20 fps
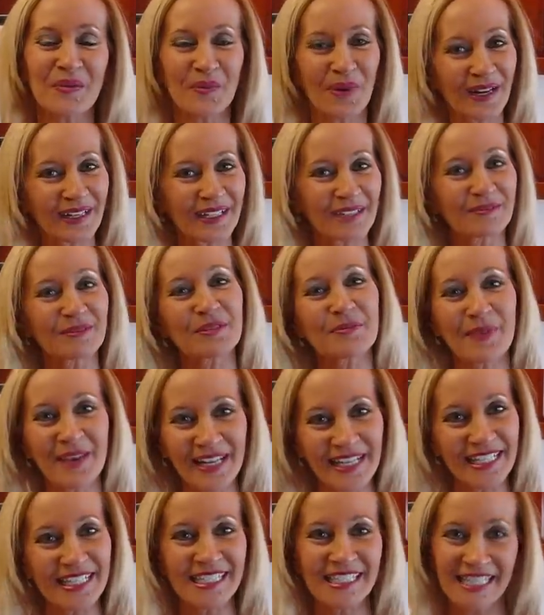Welcome to
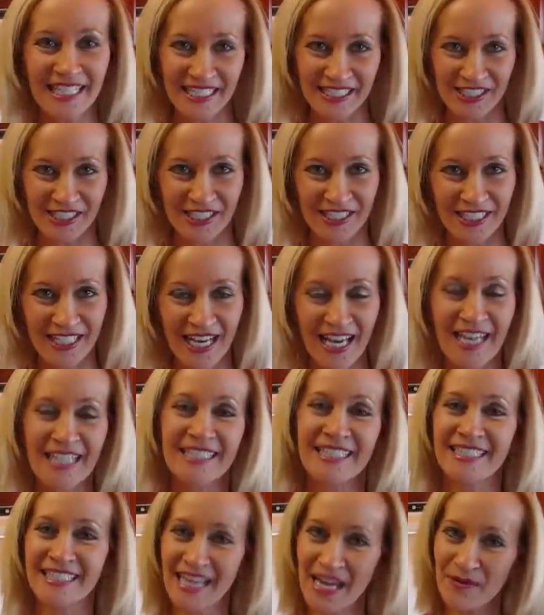Betty's Kitchen.
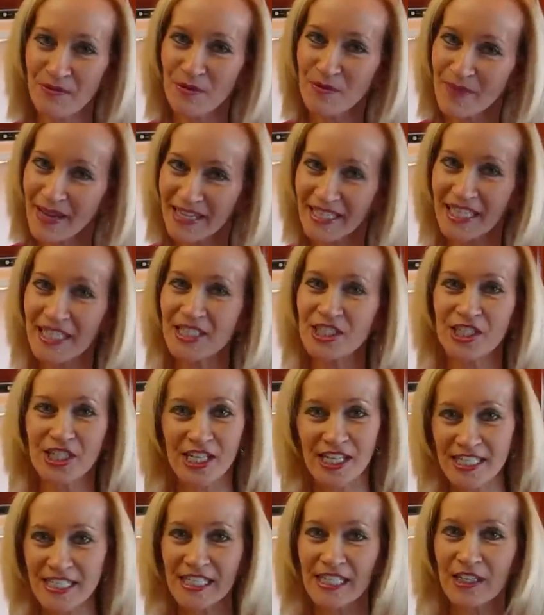Today we're making
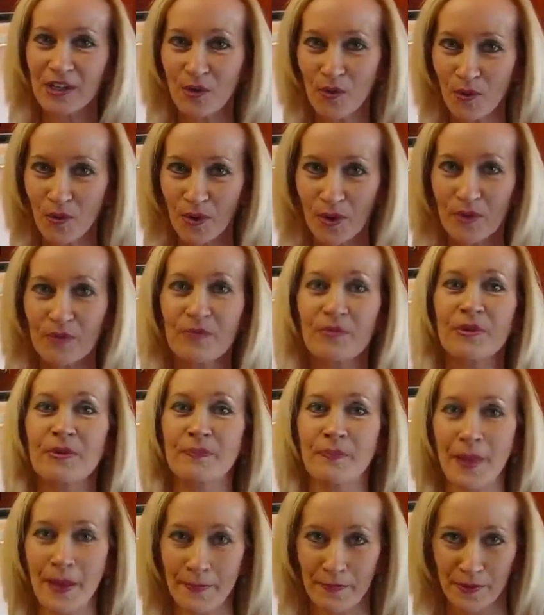cheesy corn
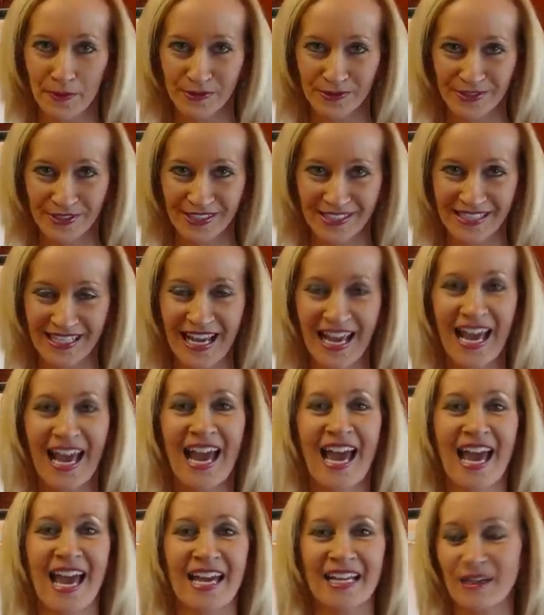with peppers,
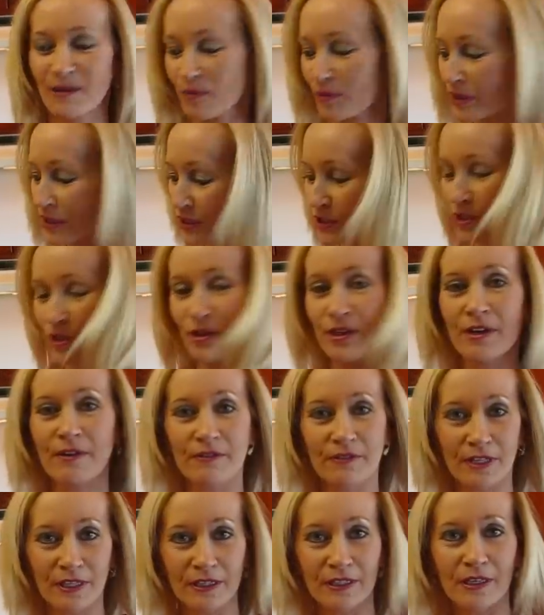and I want to show you
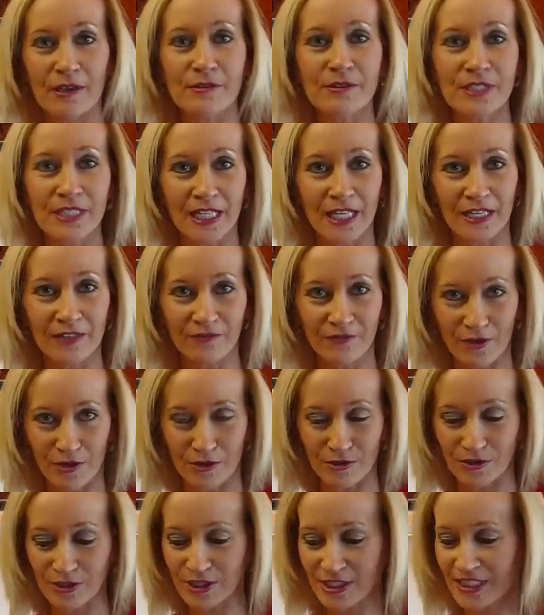everything that goes in at
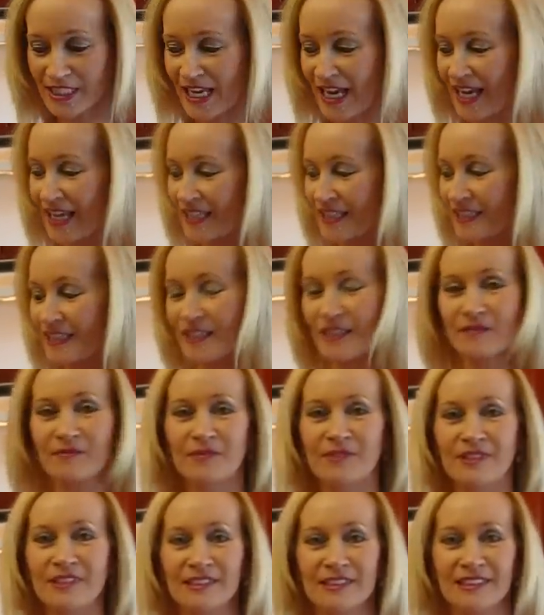first, and then
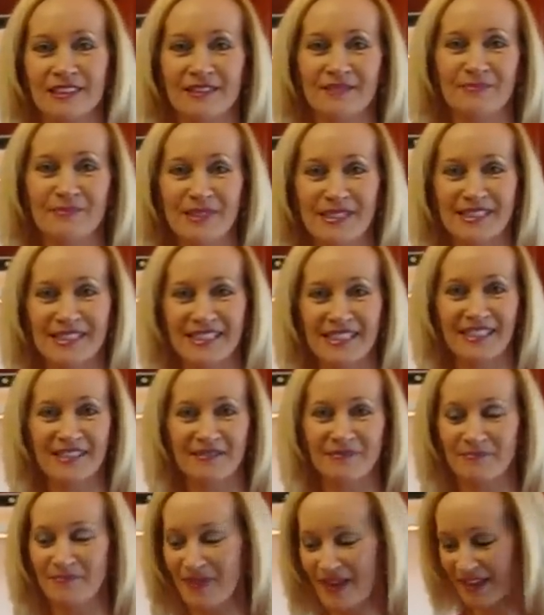we'll get
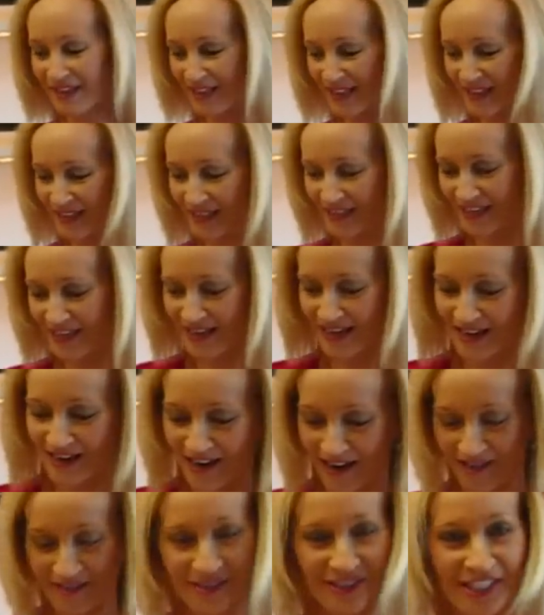busy making
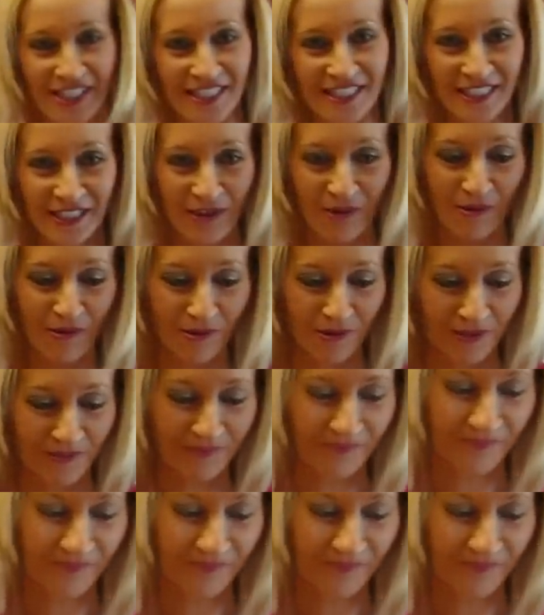our cheesy corn.